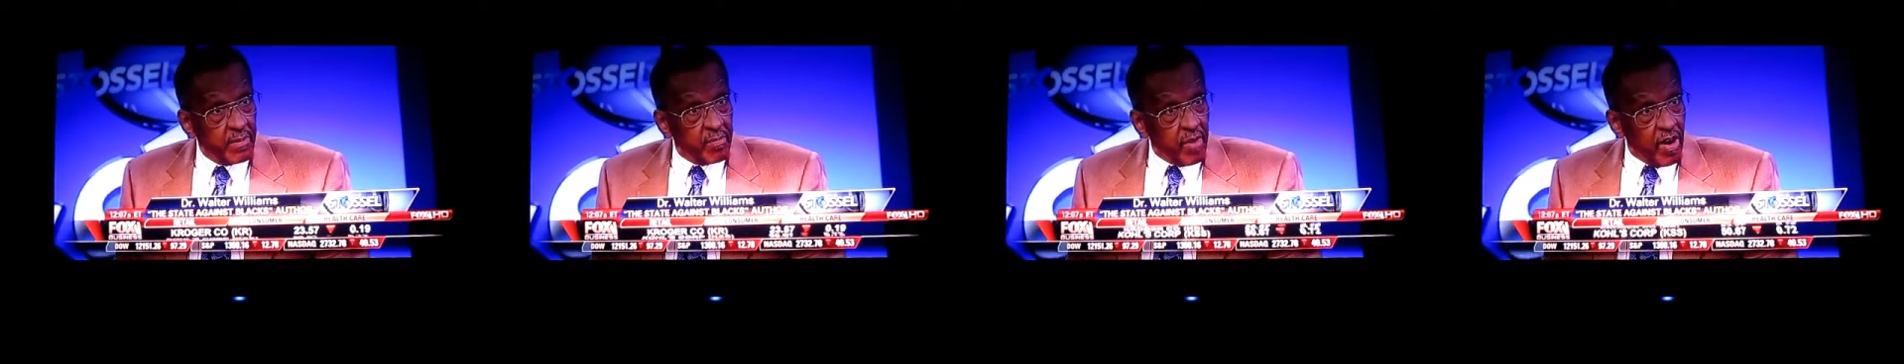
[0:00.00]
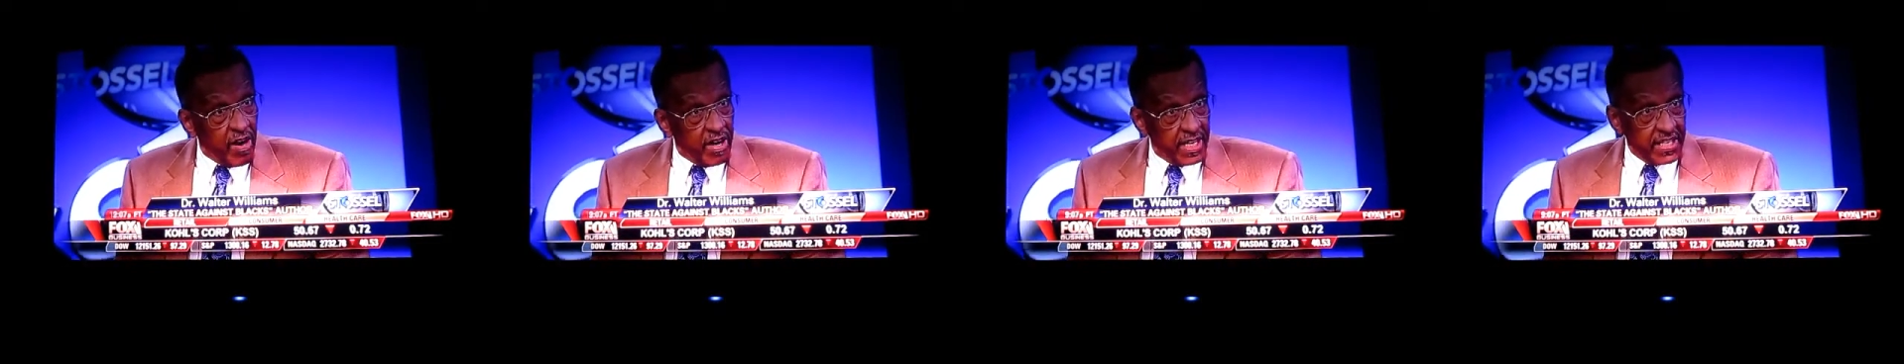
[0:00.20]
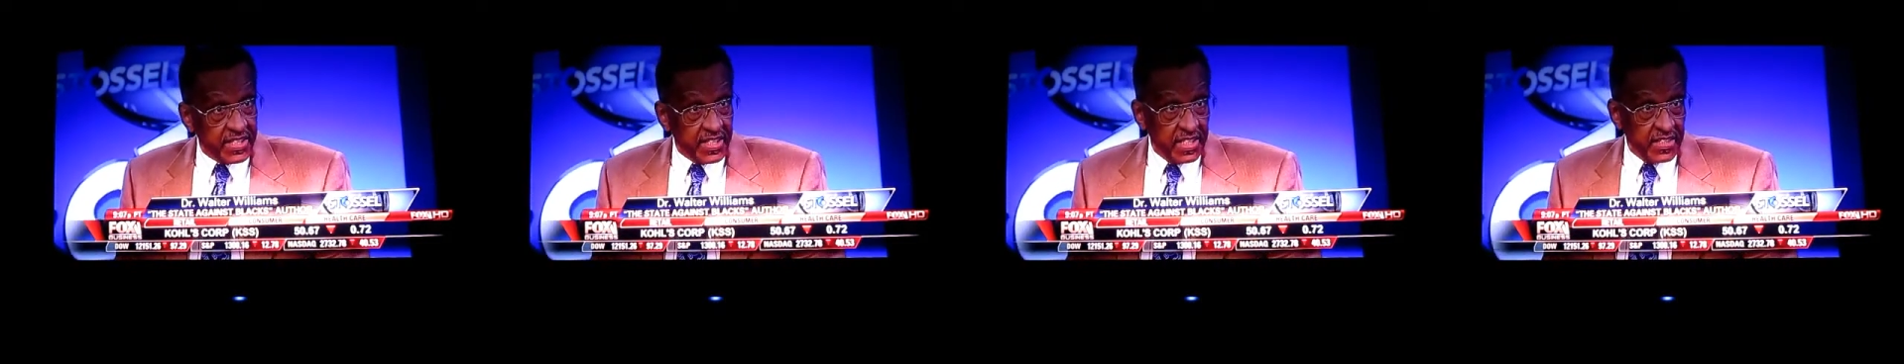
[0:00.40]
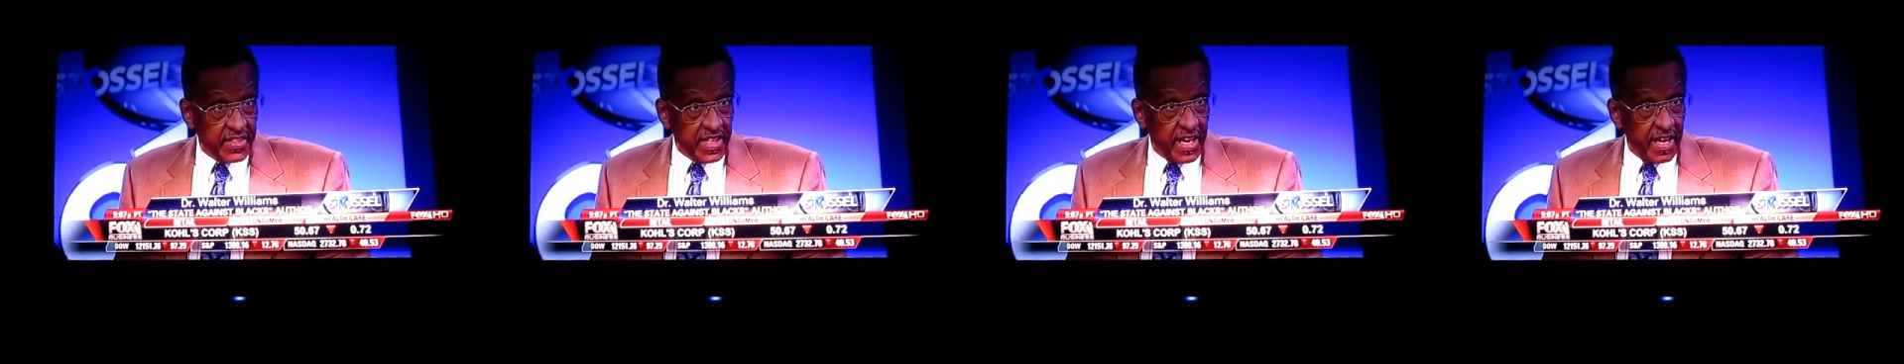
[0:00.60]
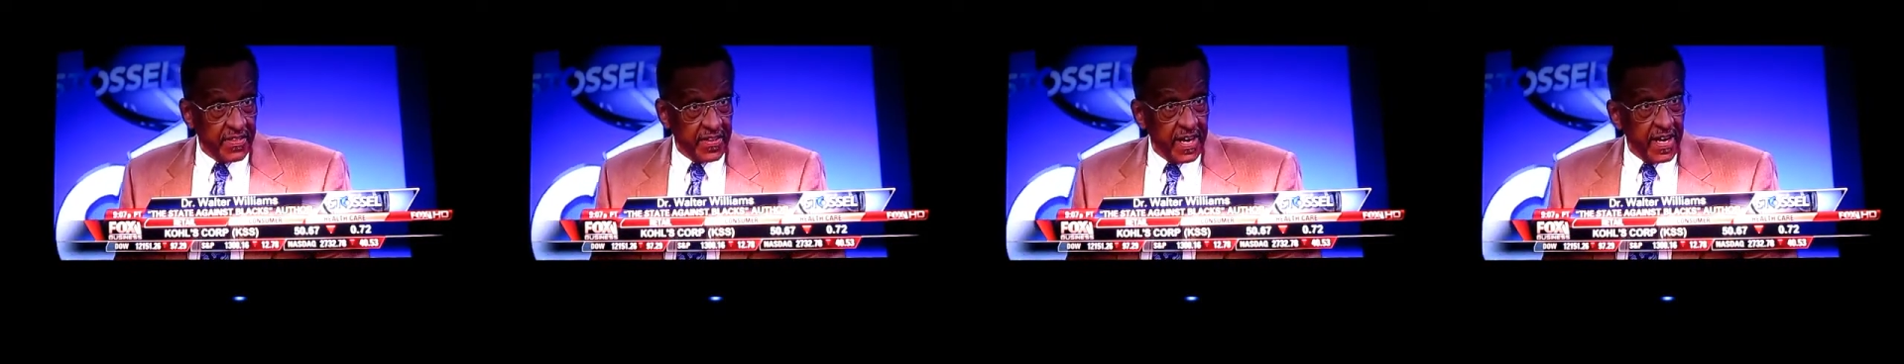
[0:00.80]
markets in
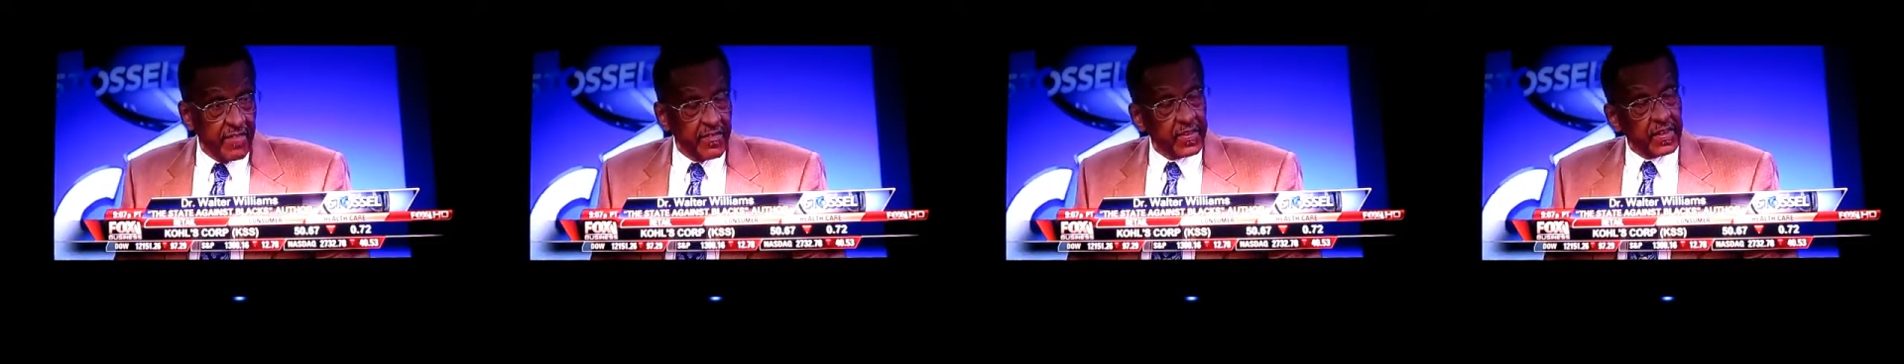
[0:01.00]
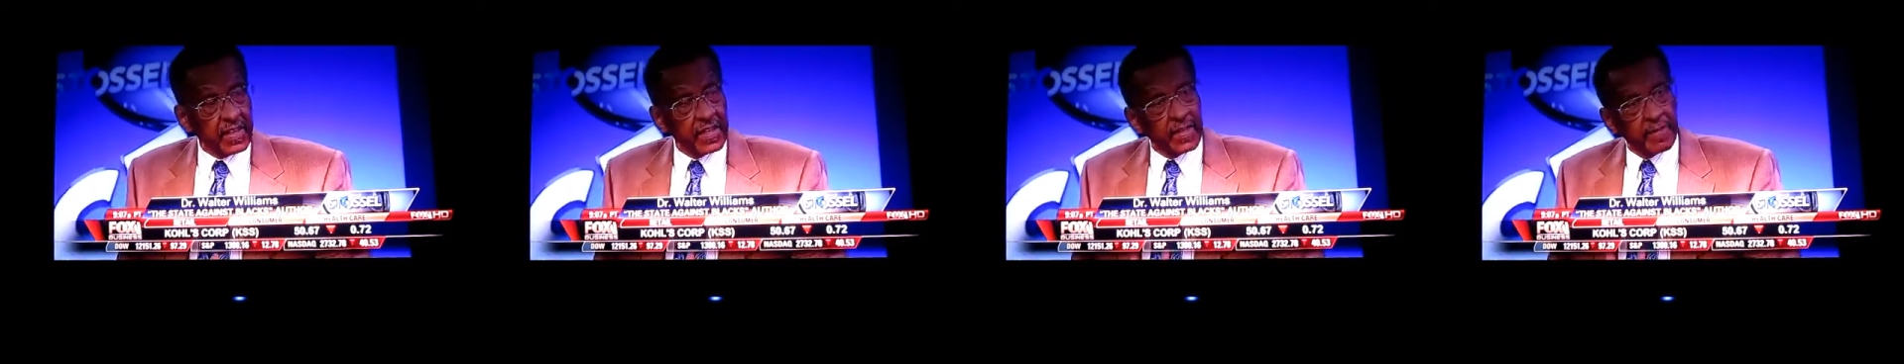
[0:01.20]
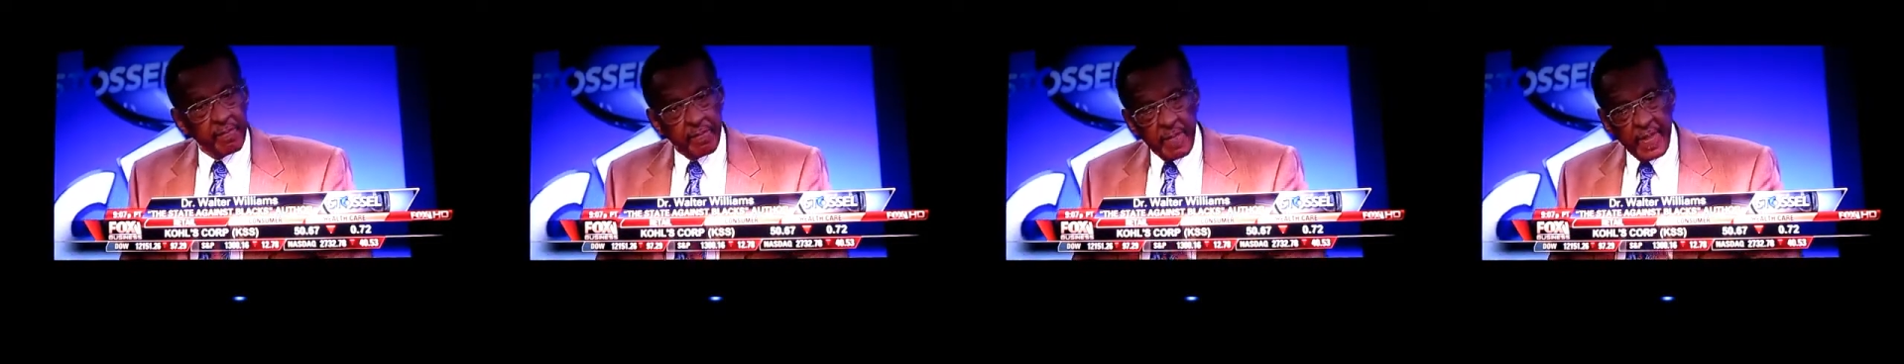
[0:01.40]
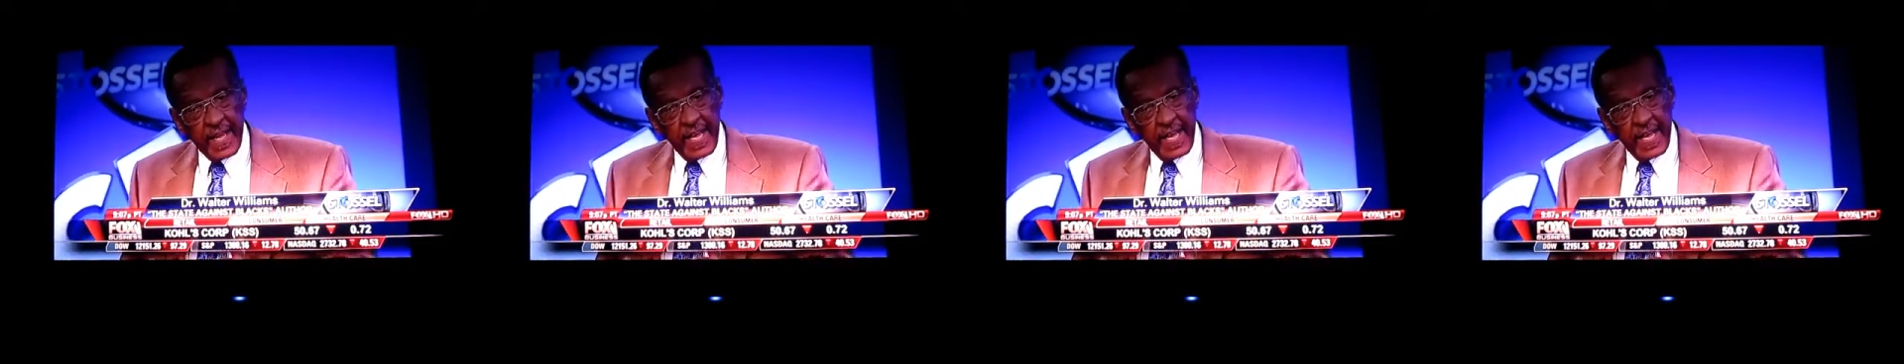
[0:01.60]
South Africa,